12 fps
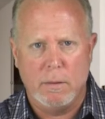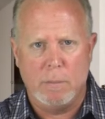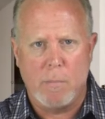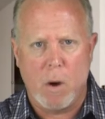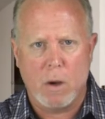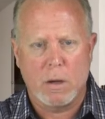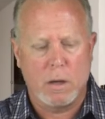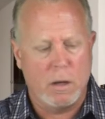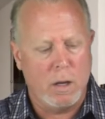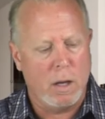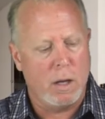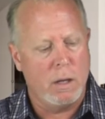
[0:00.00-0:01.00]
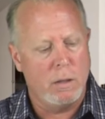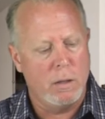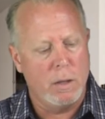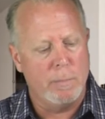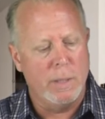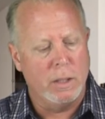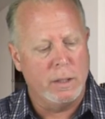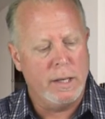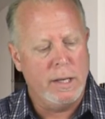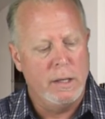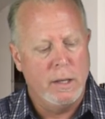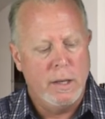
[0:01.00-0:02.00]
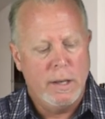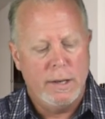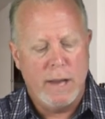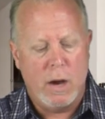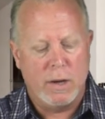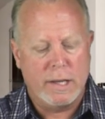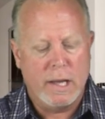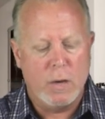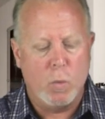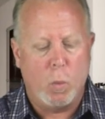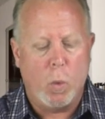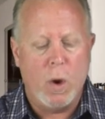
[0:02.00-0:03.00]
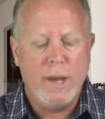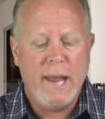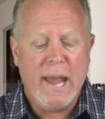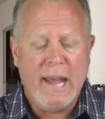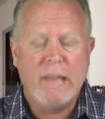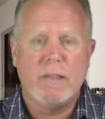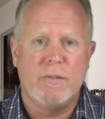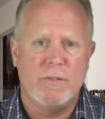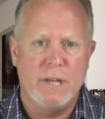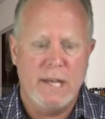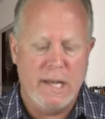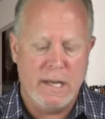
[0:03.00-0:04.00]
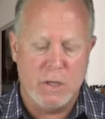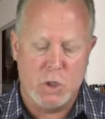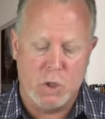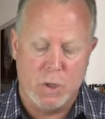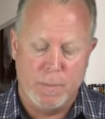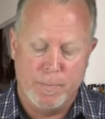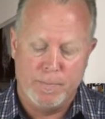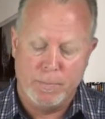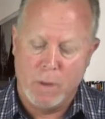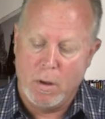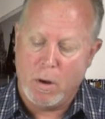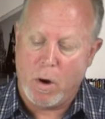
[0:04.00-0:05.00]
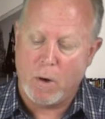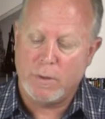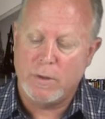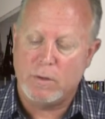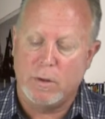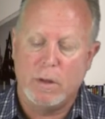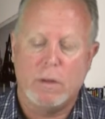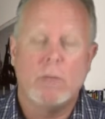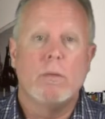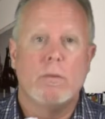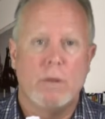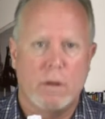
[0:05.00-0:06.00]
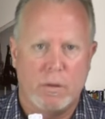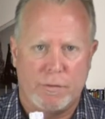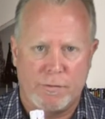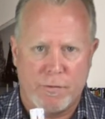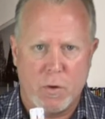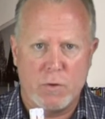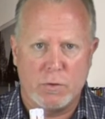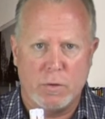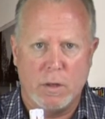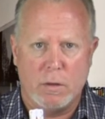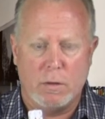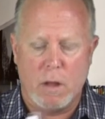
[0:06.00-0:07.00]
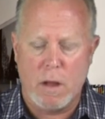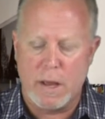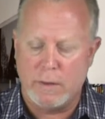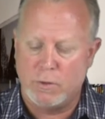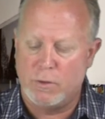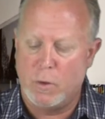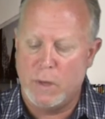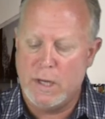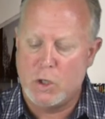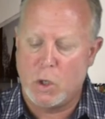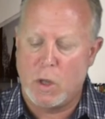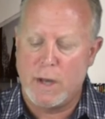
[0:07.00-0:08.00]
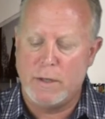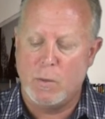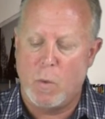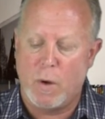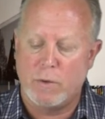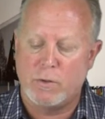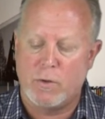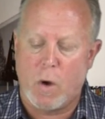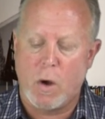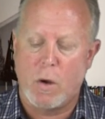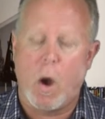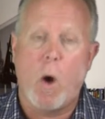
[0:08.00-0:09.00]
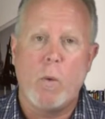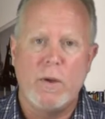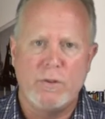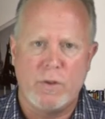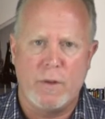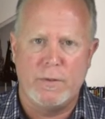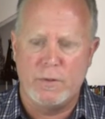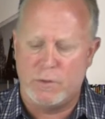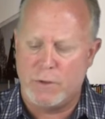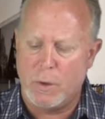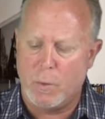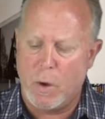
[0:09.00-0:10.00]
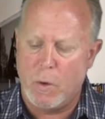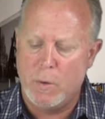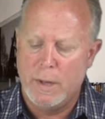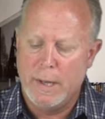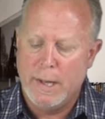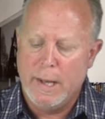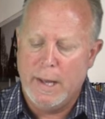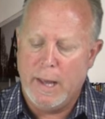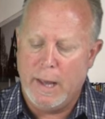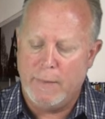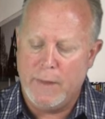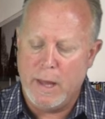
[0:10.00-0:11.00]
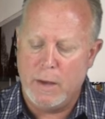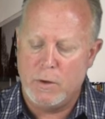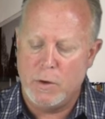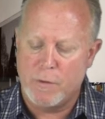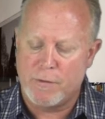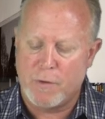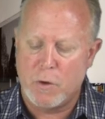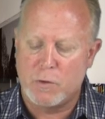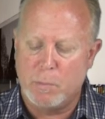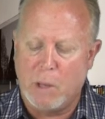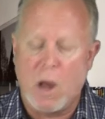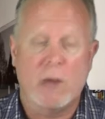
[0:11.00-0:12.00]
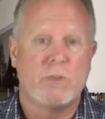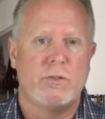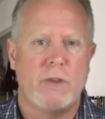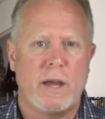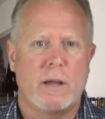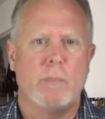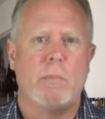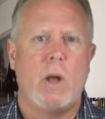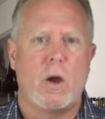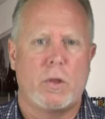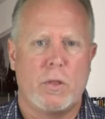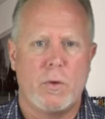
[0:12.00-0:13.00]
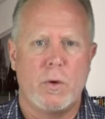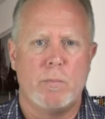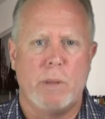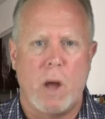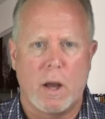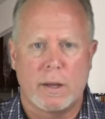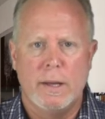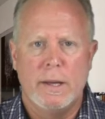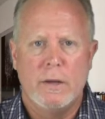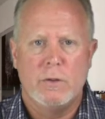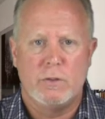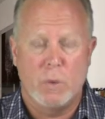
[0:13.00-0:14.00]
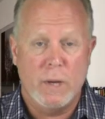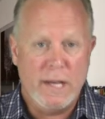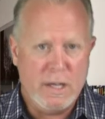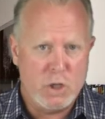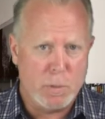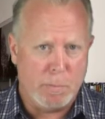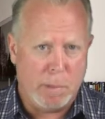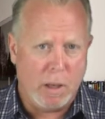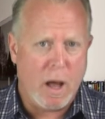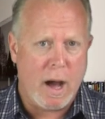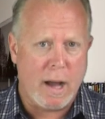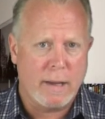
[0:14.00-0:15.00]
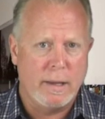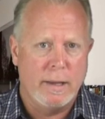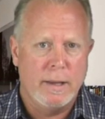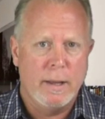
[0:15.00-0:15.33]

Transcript: mark ability. Now again, 1/8 of an inch are these little first little lines. So each line you want to start always on the 0, and then your first block, second block, third block. So each block,